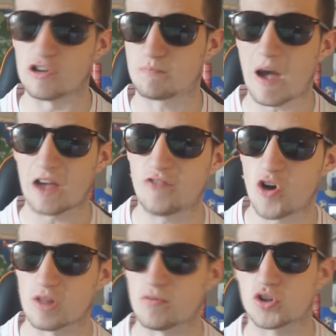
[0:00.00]
it was by
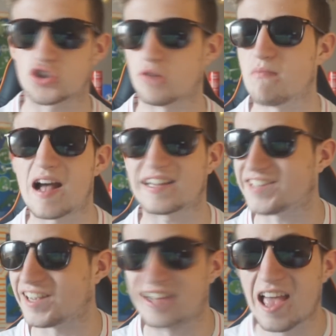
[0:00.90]
far the most
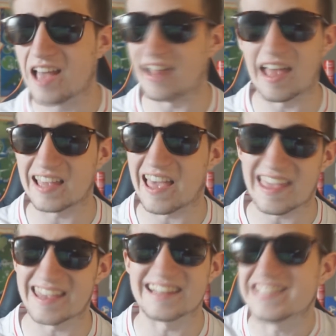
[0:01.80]
dramatic, like,
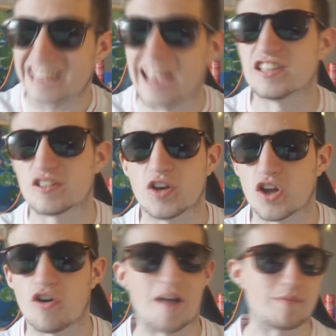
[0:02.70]
intense
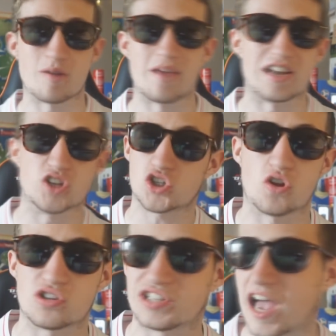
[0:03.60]
video I probably made in such a
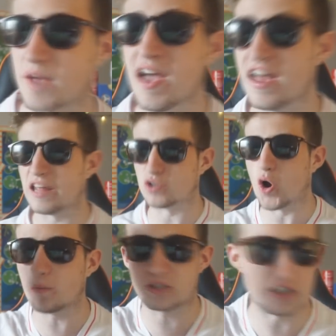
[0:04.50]
long time. And it was
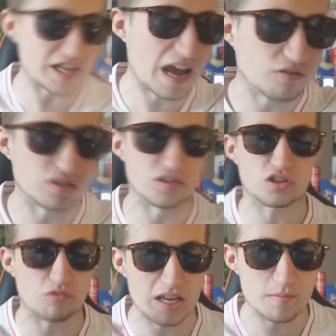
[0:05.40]
ups and downs and
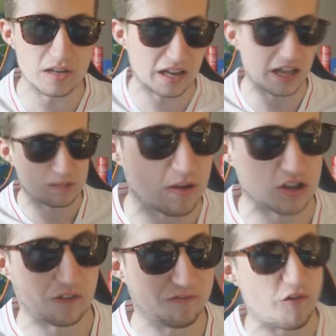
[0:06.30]
screaming and I
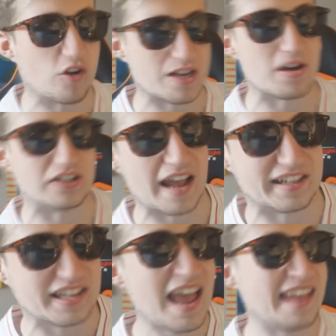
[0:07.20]
smashed the fuck at my
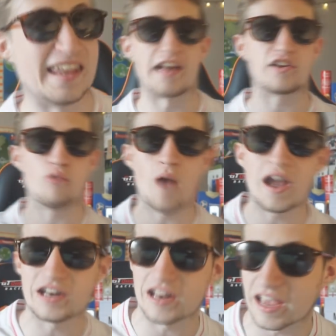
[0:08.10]
desk. Then I
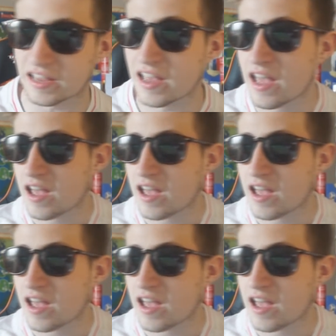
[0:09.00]
cried and then I